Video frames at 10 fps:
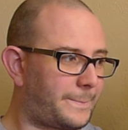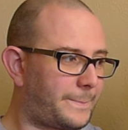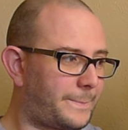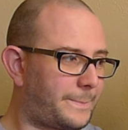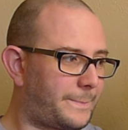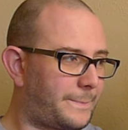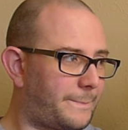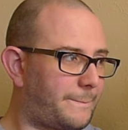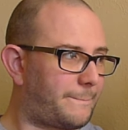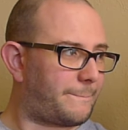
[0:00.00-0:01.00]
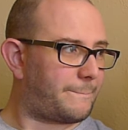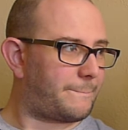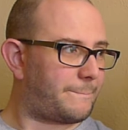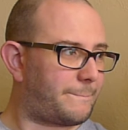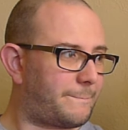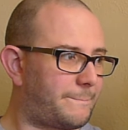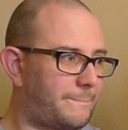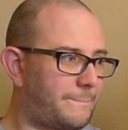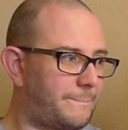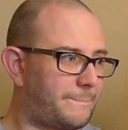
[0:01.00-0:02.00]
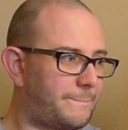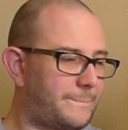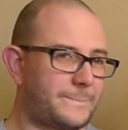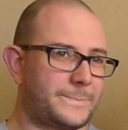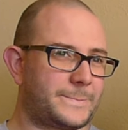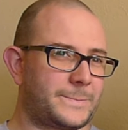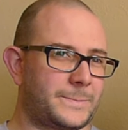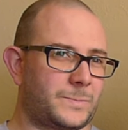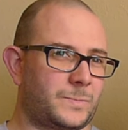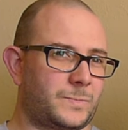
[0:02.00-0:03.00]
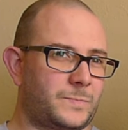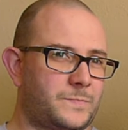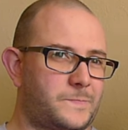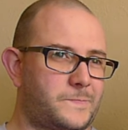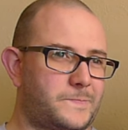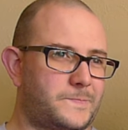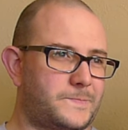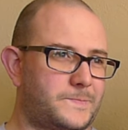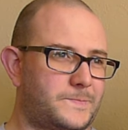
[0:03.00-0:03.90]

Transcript: No words are spoken by the person on screen.